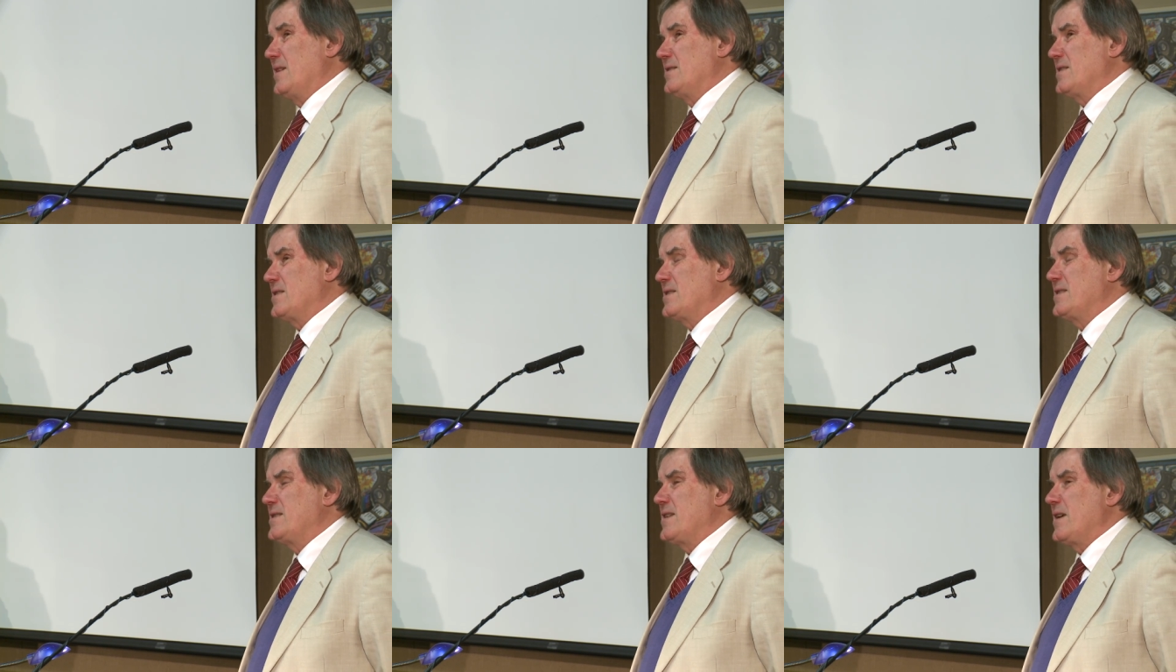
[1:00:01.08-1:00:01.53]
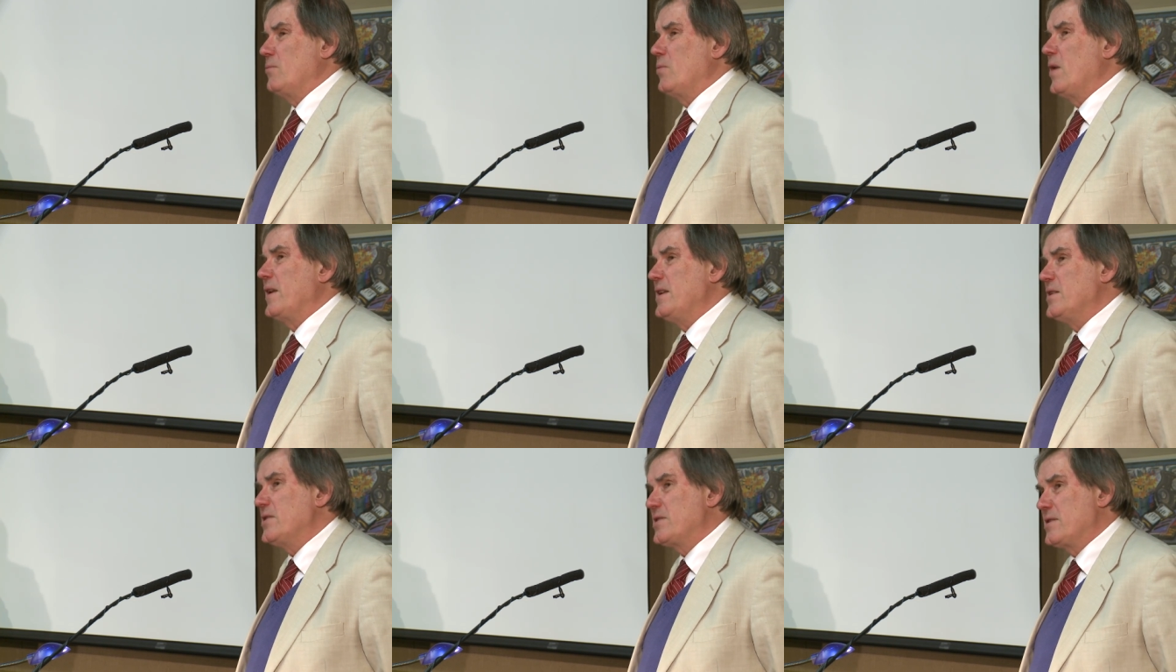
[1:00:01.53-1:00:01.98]
just to take
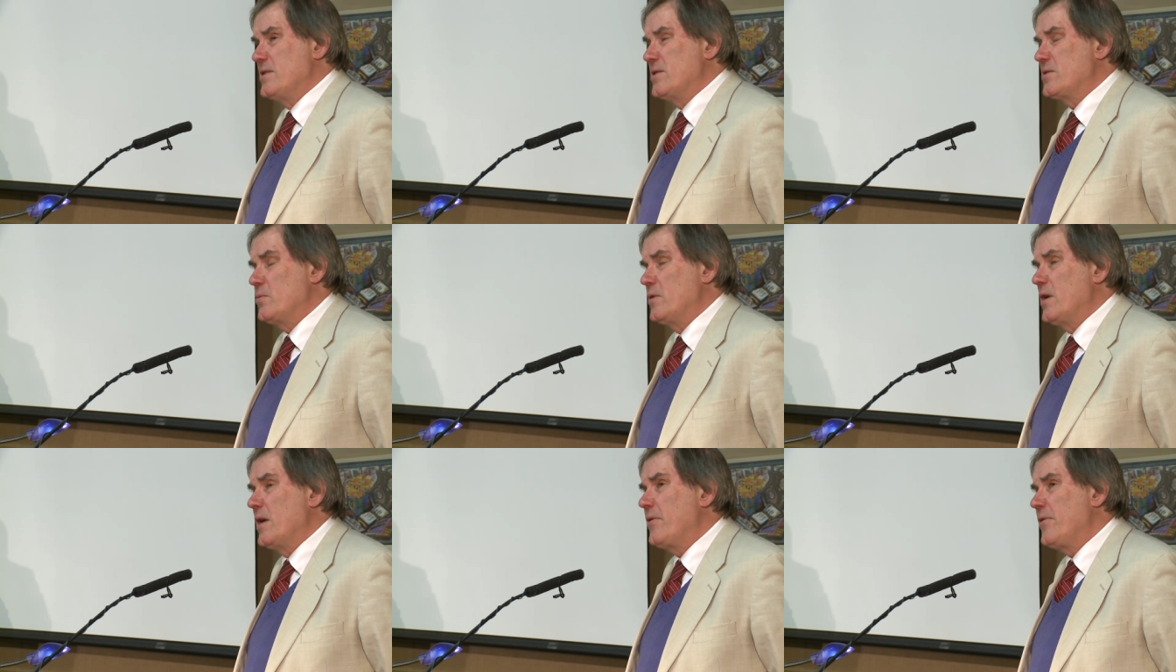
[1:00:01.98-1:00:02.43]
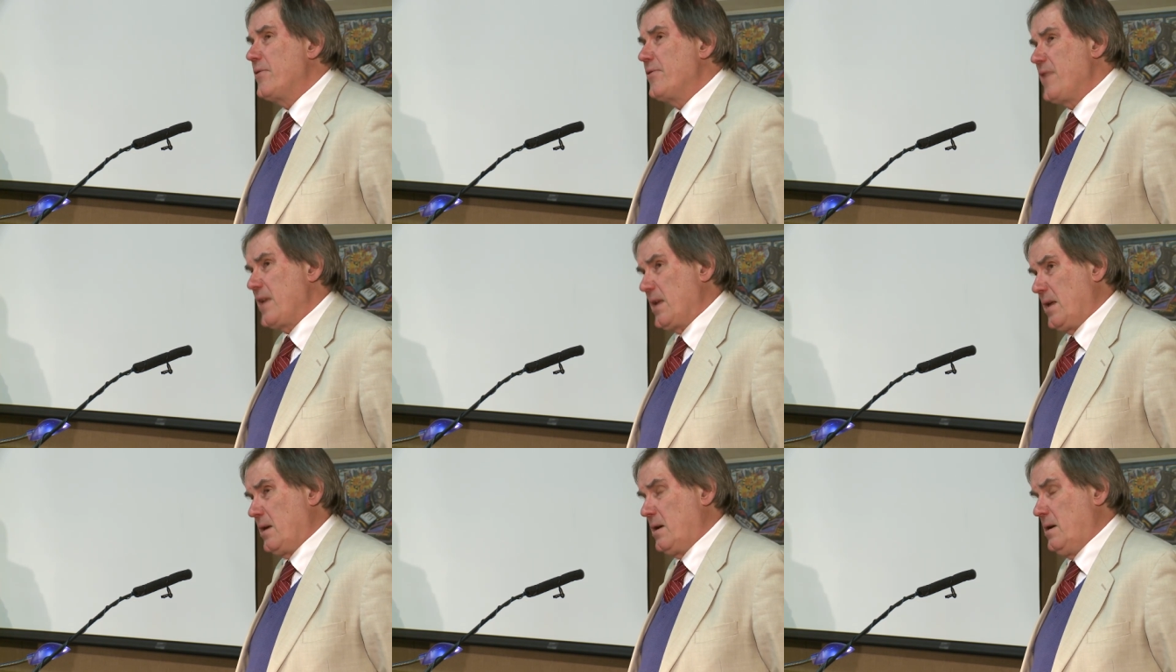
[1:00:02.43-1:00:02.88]
one instance where I
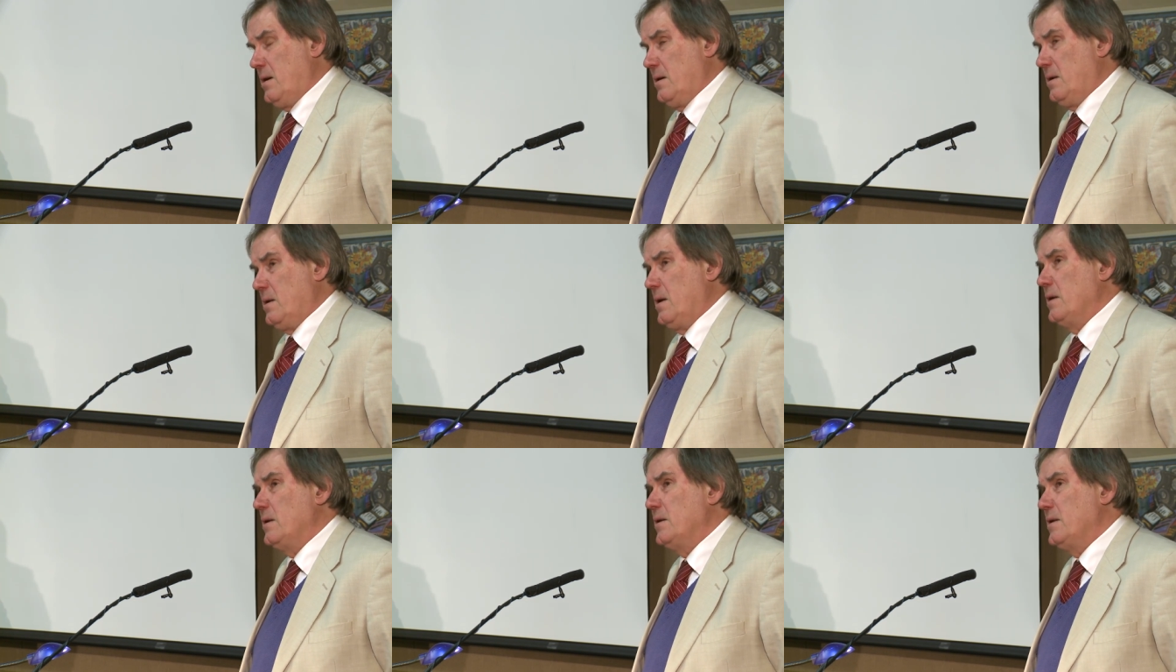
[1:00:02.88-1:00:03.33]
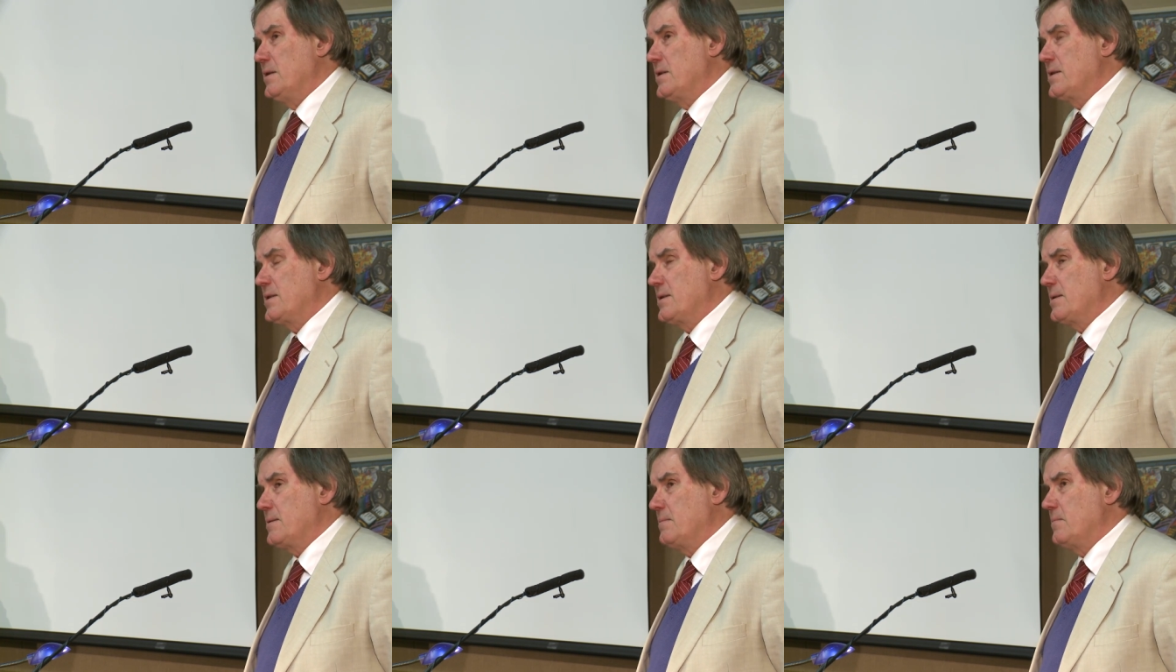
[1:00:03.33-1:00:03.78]
think
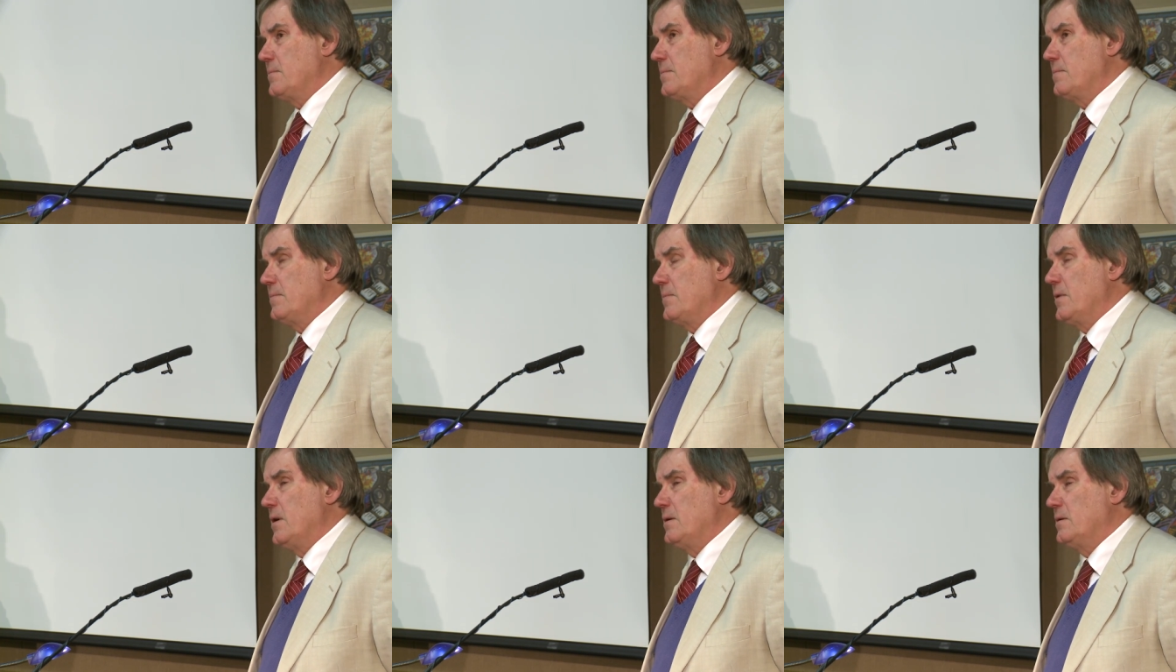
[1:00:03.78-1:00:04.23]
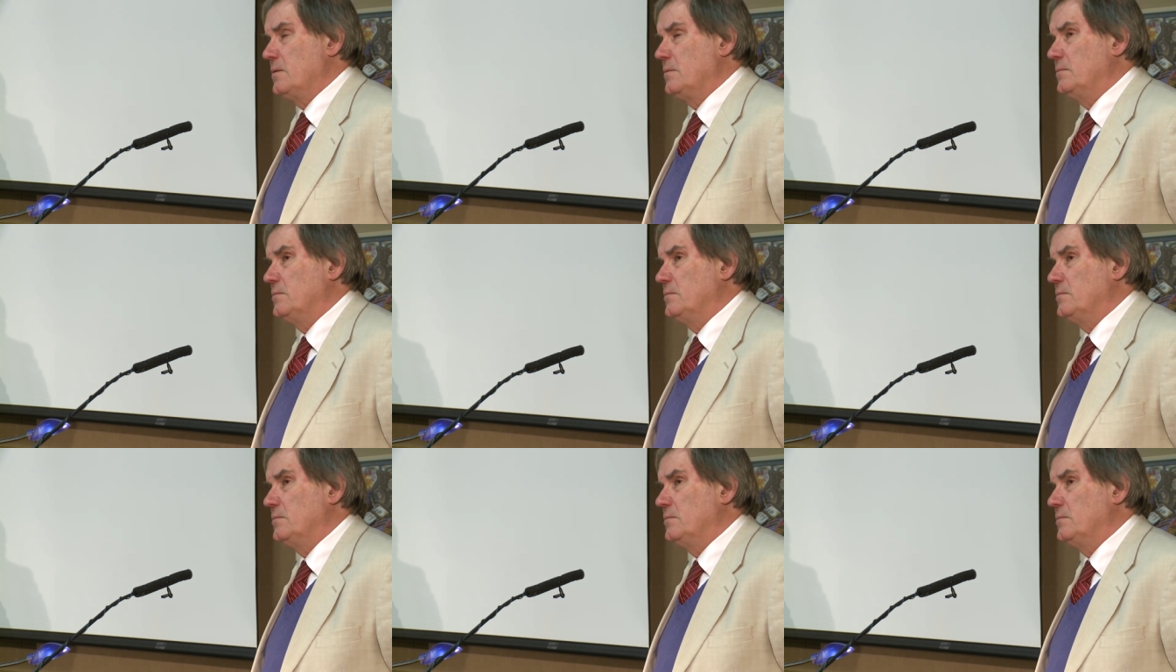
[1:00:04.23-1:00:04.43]
it's uh,